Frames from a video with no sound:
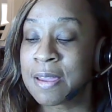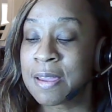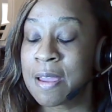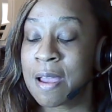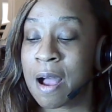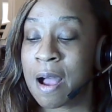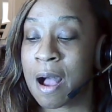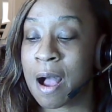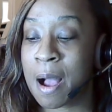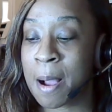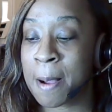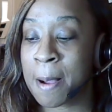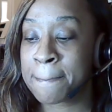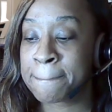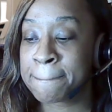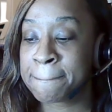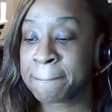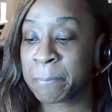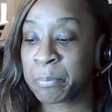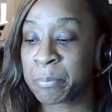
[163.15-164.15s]
And
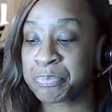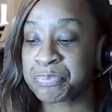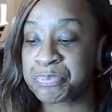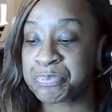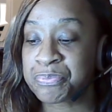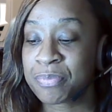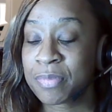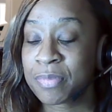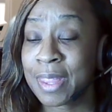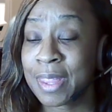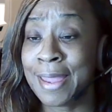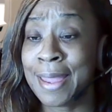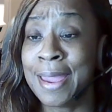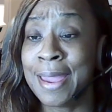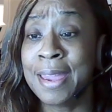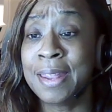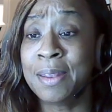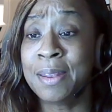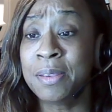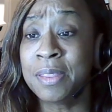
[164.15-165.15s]

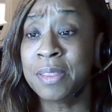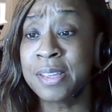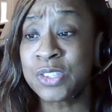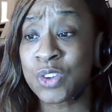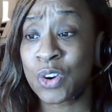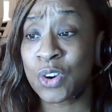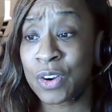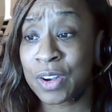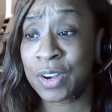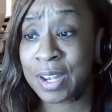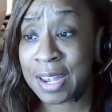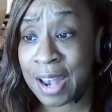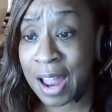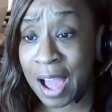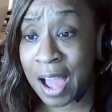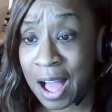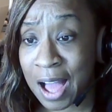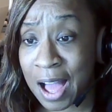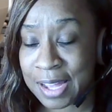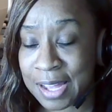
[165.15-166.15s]
these are
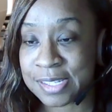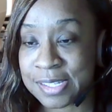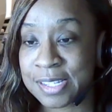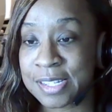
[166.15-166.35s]
not